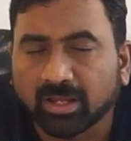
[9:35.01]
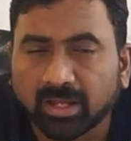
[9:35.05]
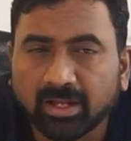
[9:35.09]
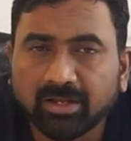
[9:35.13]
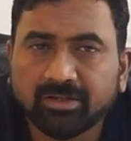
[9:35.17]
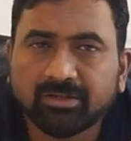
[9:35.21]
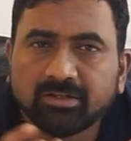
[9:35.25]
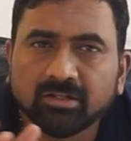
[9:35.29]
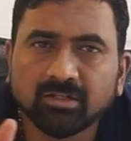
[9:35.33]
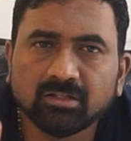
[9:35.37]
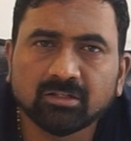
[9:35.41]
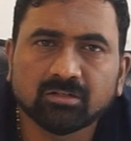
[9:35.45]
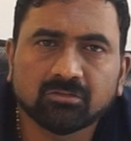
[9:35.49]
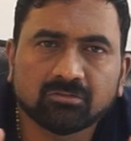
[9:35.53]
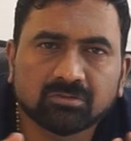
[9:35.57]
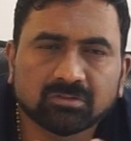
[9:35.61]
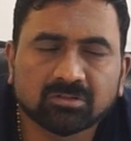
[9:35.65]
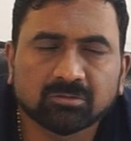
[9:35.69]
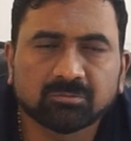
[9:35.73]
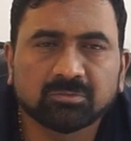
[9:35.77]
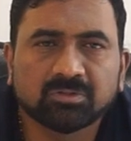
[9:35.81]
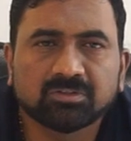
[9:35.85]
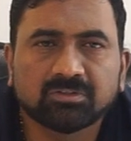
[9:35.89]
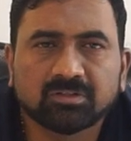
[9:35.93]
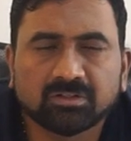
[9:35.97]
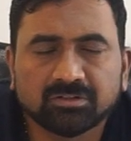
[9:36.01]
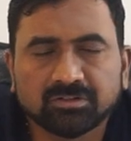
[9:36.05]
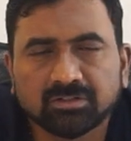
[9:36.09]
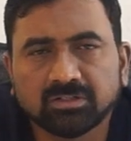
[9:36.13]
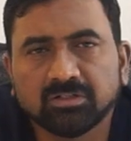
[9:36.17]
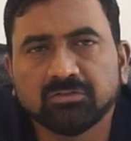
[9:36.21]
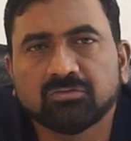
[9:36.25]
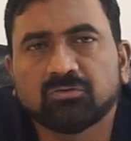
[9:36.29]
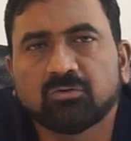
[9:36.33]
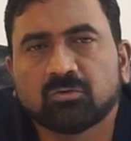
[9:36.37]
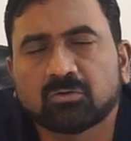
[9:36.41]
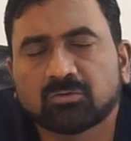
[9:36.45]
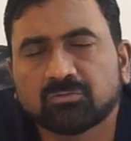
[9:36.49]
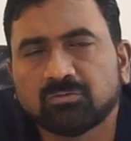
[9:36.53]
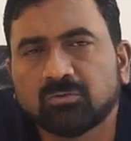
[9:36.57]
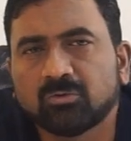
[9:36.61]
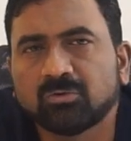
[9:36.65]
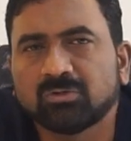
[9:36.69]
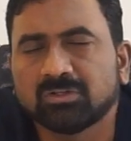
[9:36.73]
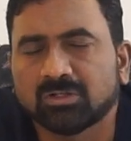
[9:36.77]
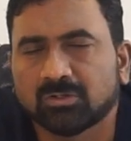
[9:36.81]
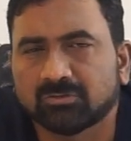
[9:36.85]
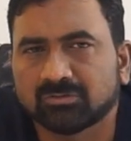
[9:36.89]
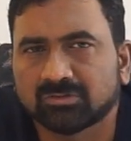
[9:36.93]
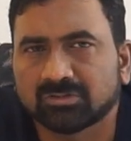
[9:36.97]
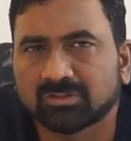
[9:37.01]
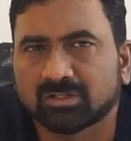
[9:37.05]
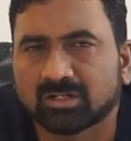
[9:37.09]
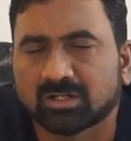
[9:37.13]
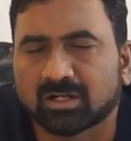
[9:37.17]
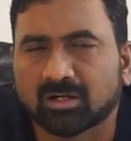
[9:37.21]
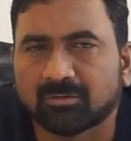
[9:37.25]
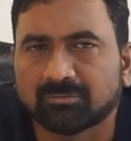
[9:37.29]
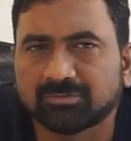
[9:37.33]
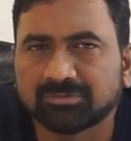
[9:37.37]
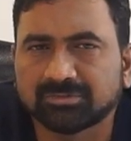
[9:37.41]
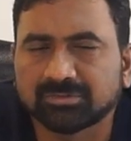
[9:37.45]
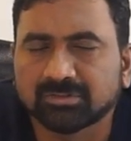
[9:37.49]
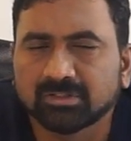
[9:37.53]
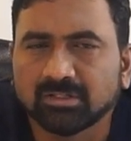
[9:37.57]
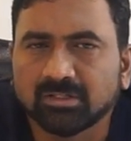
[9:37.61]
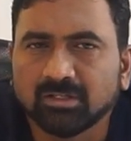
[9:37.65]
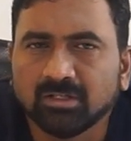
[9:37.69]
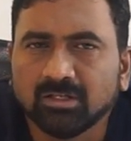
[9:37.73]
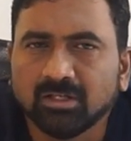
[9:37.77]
18 hours of the surgery for 4,000 grafts.